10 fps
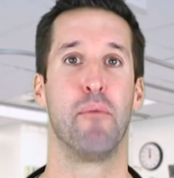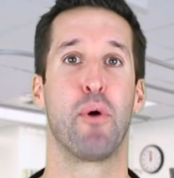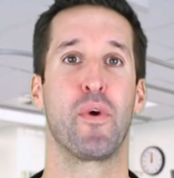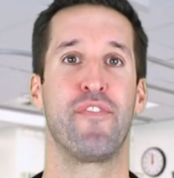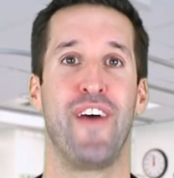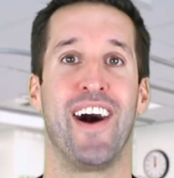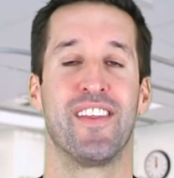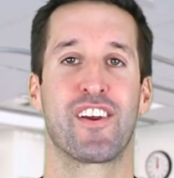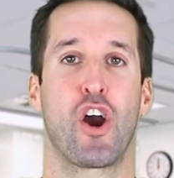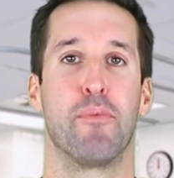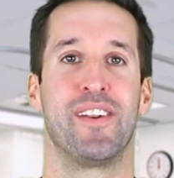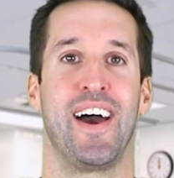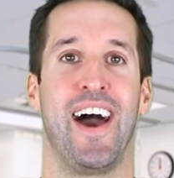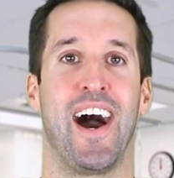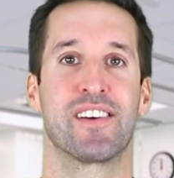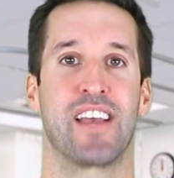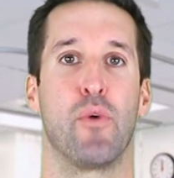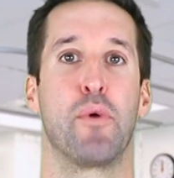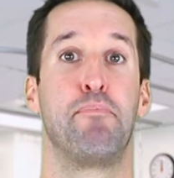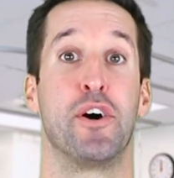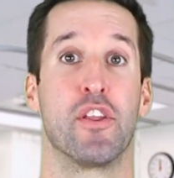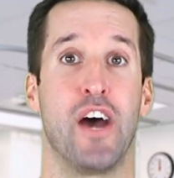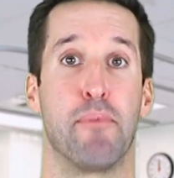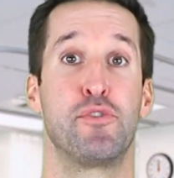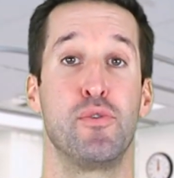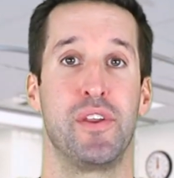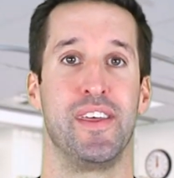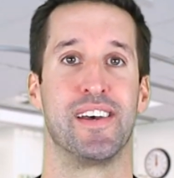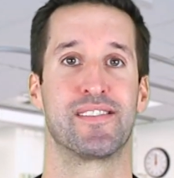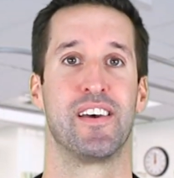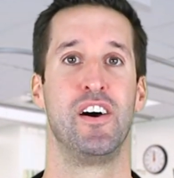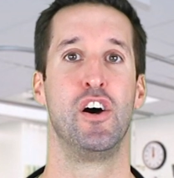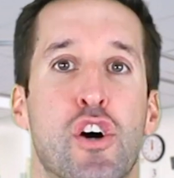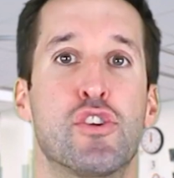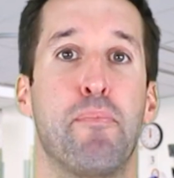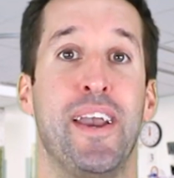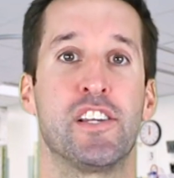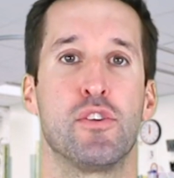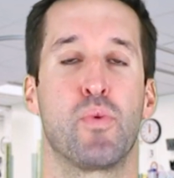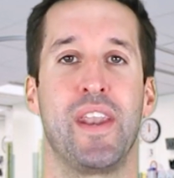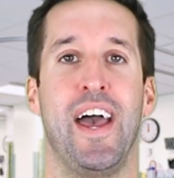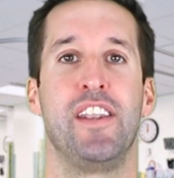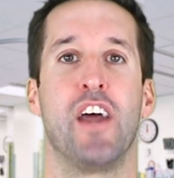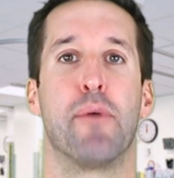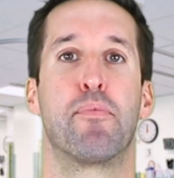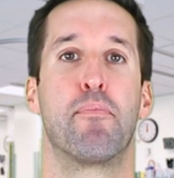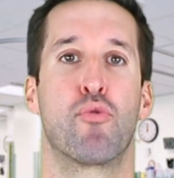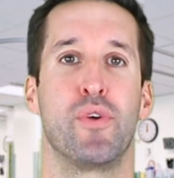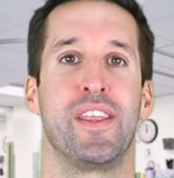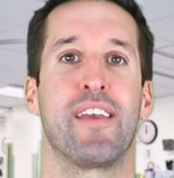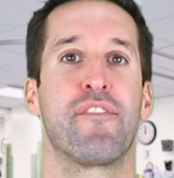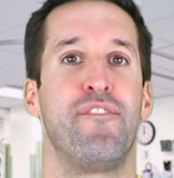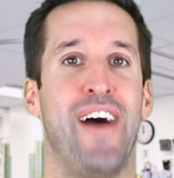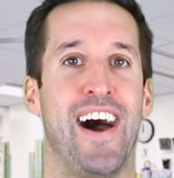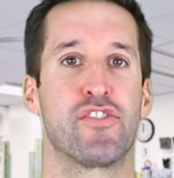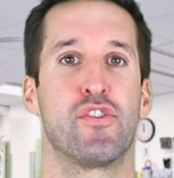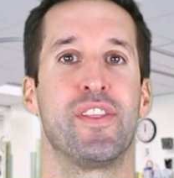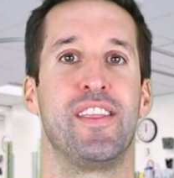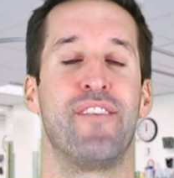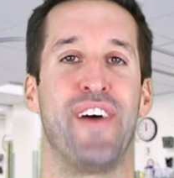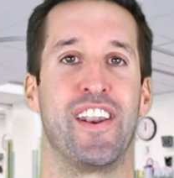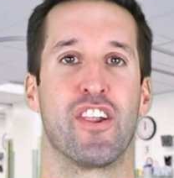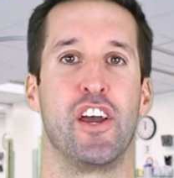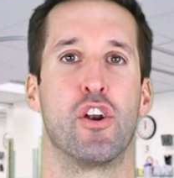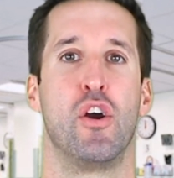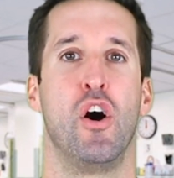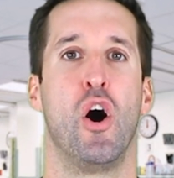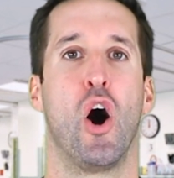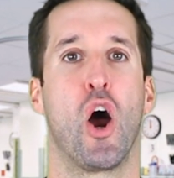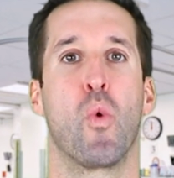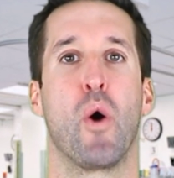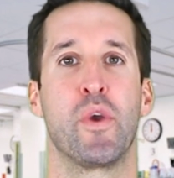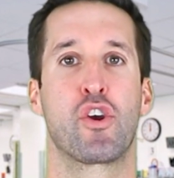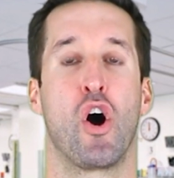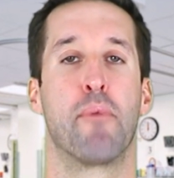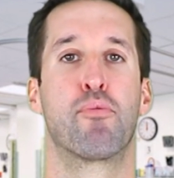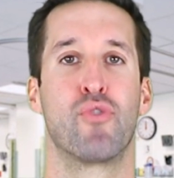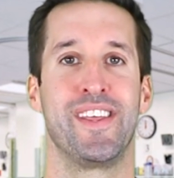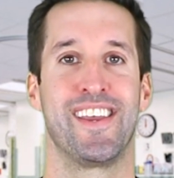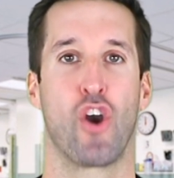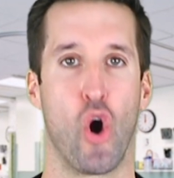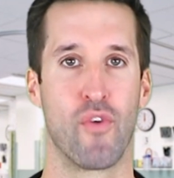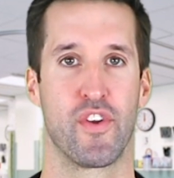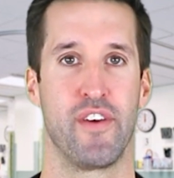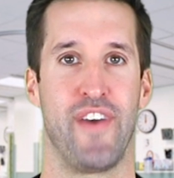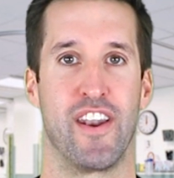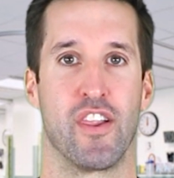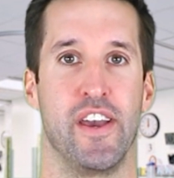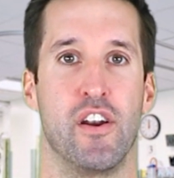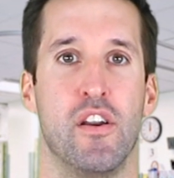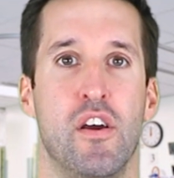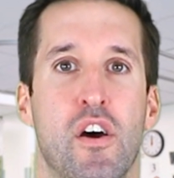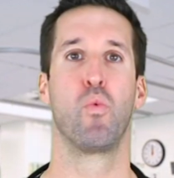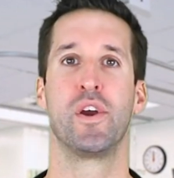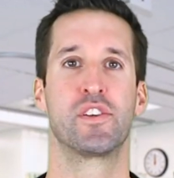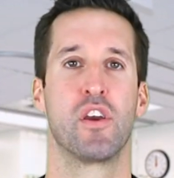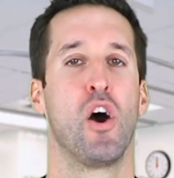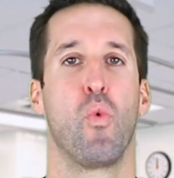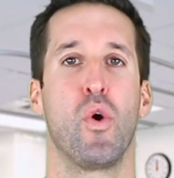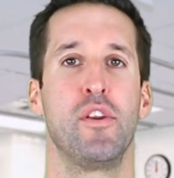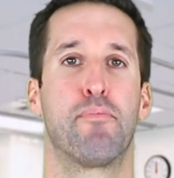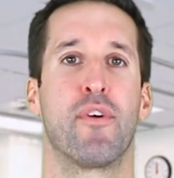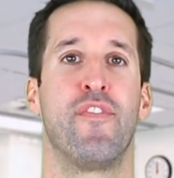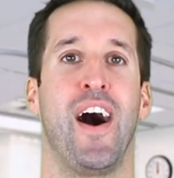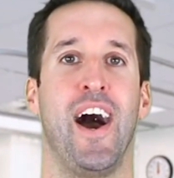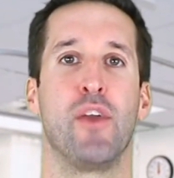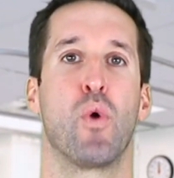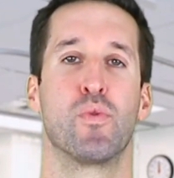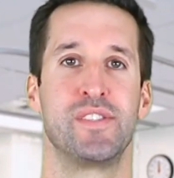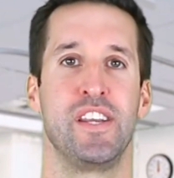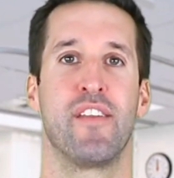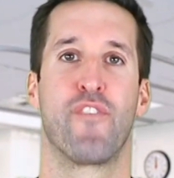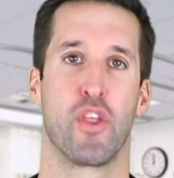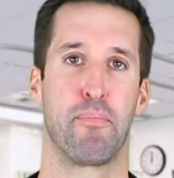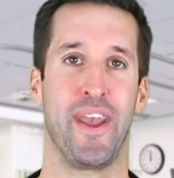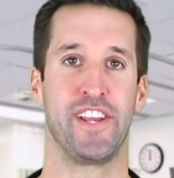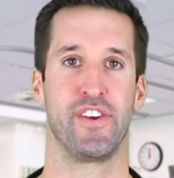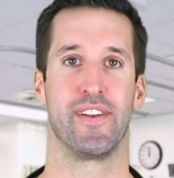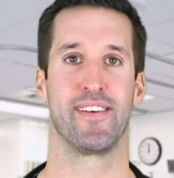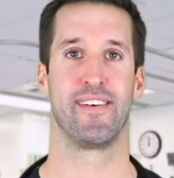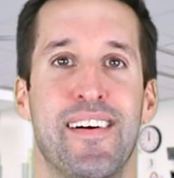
But we found that carbon dioxide would build up due to this. So patients would end up breathing faster than the ventilator, or what we call breathing over the ventilator, which wouldn't provide what was needed for the patient.